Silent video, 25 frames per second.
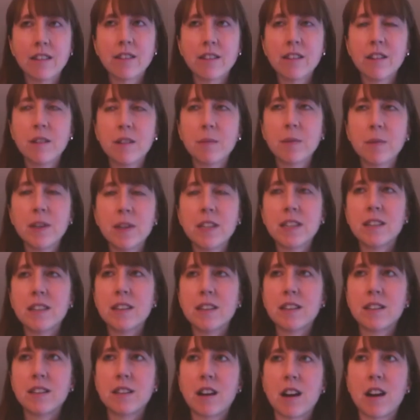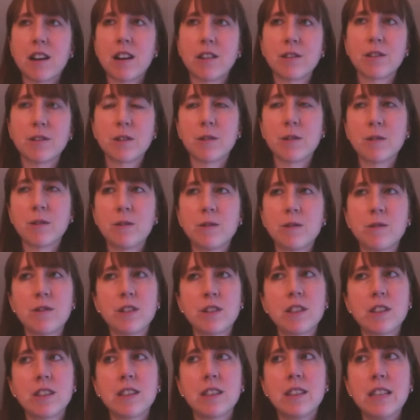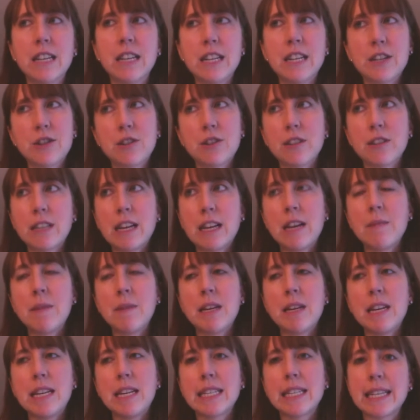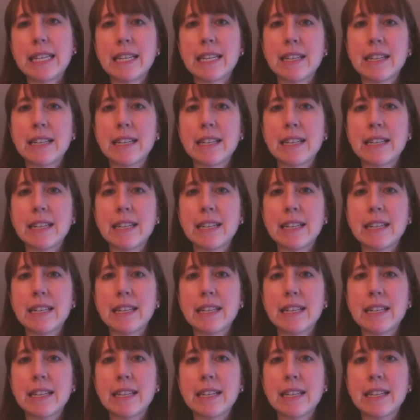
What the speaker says: a good place to start. So gestational diabetes